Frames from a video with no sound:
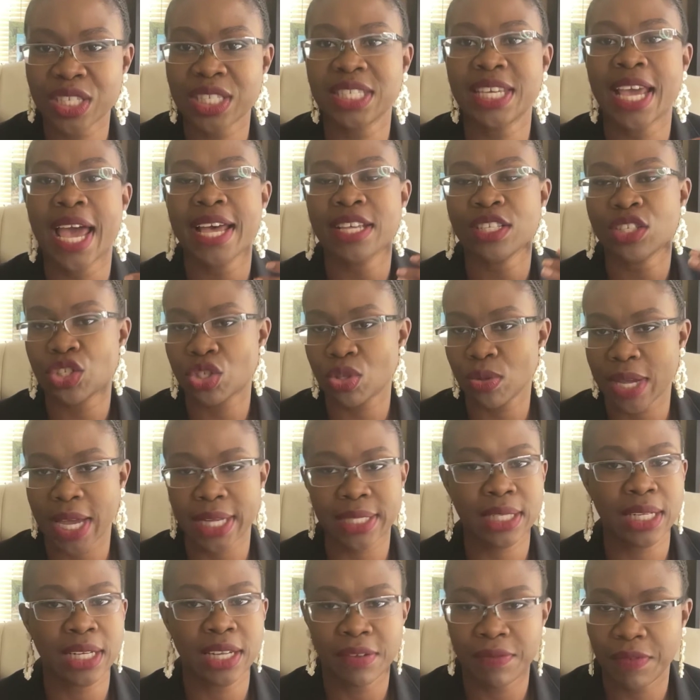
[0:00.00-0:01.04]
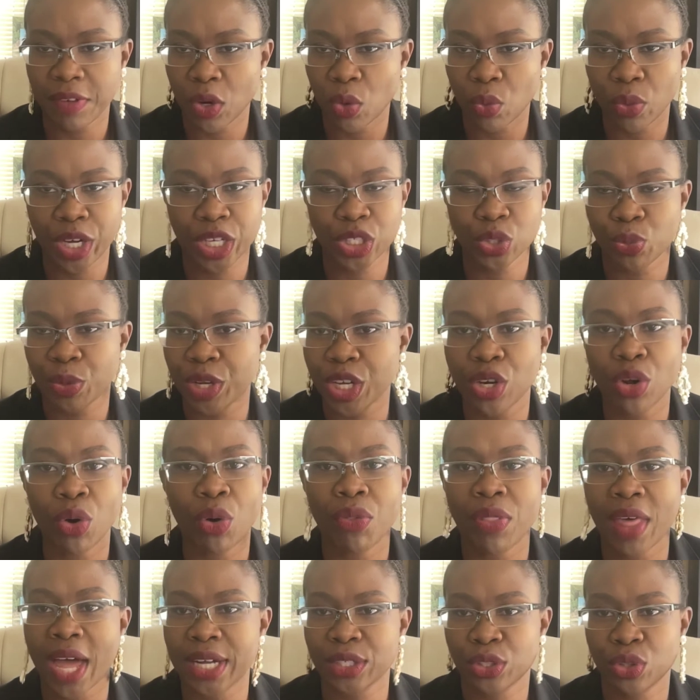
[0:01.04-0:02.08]
yes, you get a living wage. We know
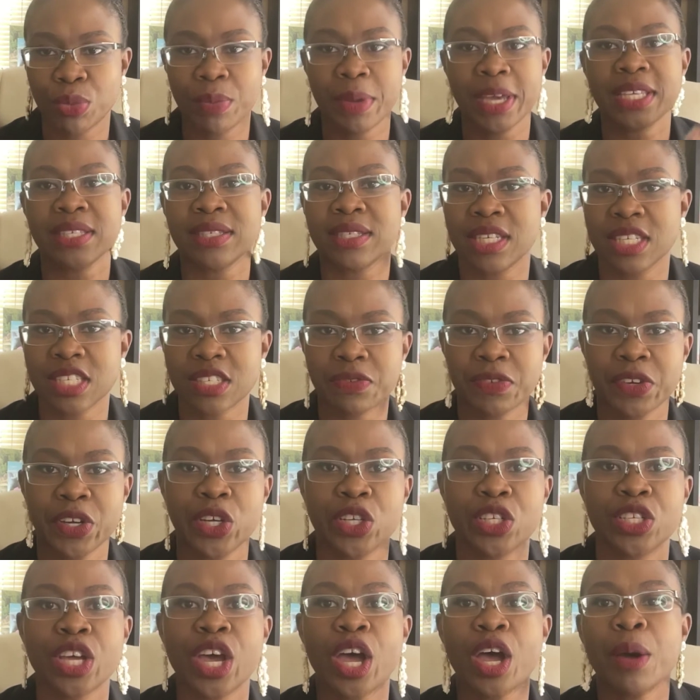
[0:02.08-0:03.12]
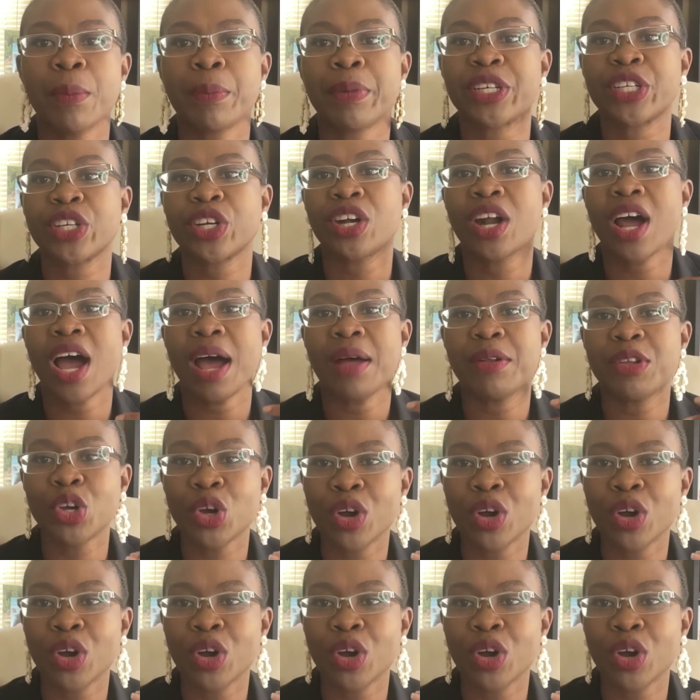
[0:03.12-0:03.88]
that you make 6 figures, but you're not a